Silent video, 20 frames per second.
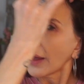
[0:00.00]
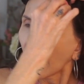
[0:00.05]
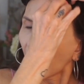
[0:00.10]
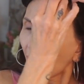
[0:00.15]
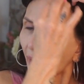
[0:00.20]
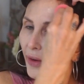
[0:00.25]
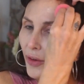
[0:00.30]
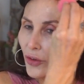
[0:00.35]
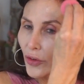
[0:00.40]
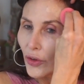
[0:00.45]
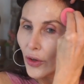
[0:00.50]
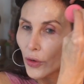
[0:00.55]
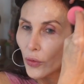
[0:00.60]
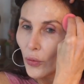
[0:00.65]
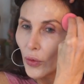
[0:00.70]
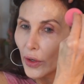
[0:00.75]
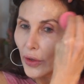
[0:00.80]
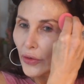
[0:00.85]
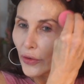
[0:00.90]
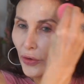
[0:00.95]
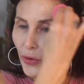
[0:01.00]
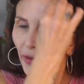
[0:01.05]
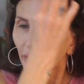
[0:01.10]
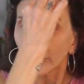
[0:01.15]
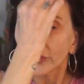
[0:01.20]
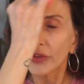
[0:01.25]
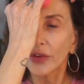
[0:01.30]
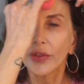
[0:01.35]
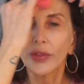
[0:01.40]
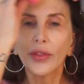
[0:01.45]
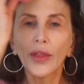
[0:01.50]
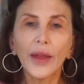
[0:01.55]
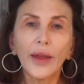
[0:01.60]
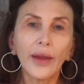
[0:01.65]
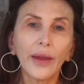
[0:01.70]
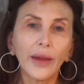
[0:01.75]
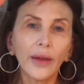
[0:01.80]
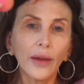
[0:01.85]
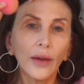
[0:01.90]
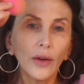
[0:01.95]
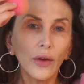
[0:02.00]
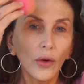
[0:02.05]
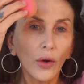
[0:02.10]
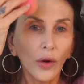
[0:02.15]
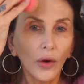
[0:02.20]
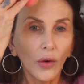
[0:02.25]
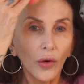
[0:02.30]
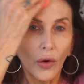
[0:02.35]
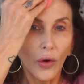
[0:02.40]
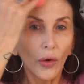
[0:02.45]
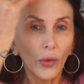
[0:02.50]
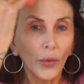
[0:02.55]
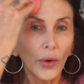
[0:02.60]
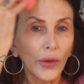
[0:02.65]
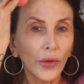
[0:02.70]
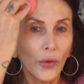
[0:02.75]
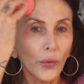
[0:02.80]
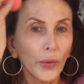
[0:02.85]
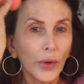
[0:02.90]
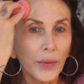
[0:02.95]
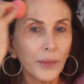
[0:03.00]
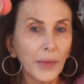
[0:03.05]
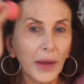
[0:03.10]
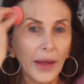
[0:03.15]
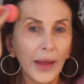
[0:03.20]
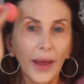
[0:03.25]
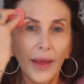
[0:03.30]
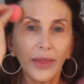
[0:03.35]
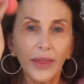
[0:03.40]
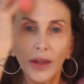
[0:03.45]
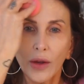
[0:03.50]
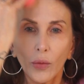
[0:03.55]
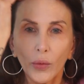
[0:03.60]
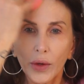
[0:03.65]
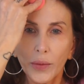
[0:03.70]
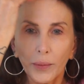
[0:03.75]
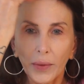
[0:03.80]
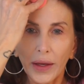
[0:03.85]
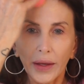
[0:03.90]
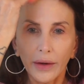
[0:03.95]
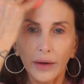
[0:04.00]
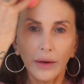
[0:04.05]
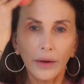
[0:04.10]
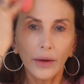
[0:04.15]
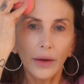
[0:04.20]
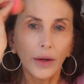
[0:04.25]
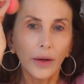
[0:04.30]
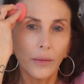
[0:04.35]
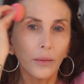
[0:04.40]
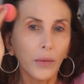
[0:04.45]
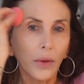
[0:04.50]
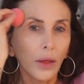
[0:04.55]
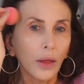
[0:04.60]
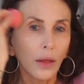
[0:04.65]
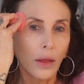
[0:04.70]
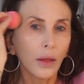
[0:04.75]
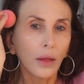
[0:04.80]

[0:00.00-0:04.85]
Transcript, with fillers: I don't know whether it's a thing or whether we made, I think we made it up.